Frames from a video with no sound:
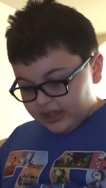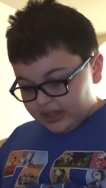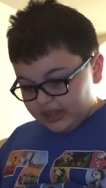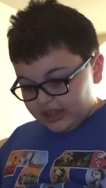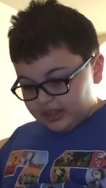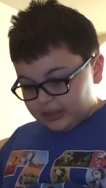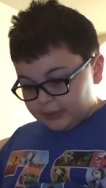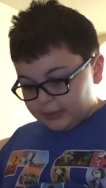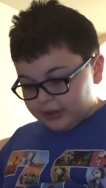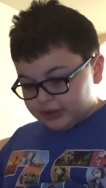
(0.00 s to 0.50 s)

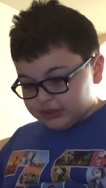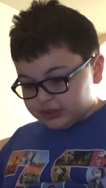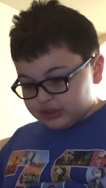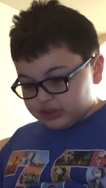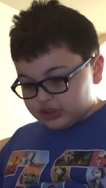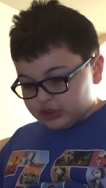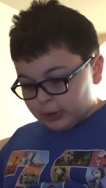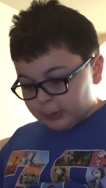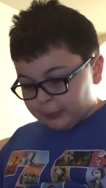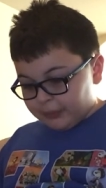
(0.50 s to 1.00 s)
animation
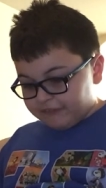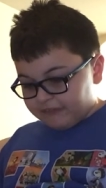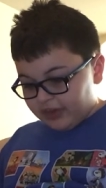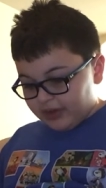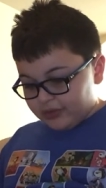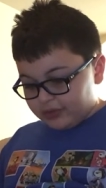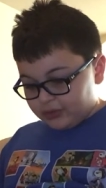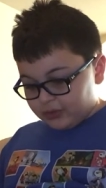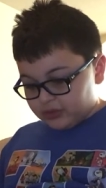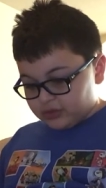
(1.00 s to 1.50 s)

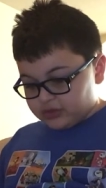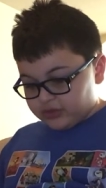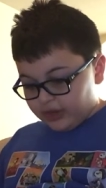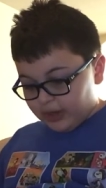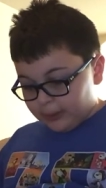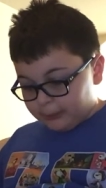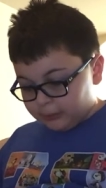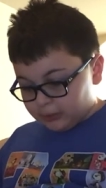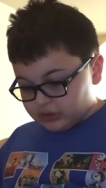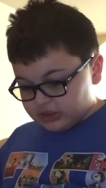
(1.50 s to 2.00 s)
supervisor
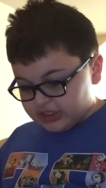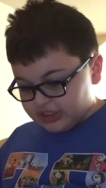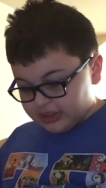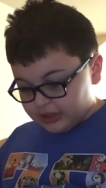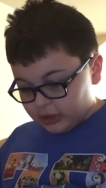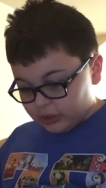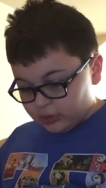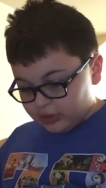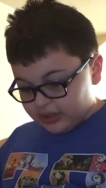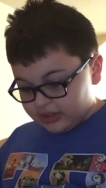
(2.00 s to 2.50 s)
Tom
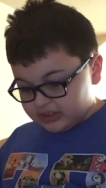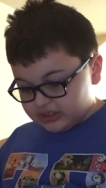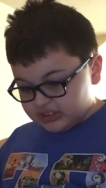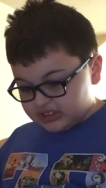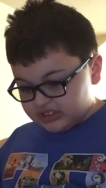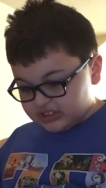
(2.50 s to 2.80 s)
Bertino, and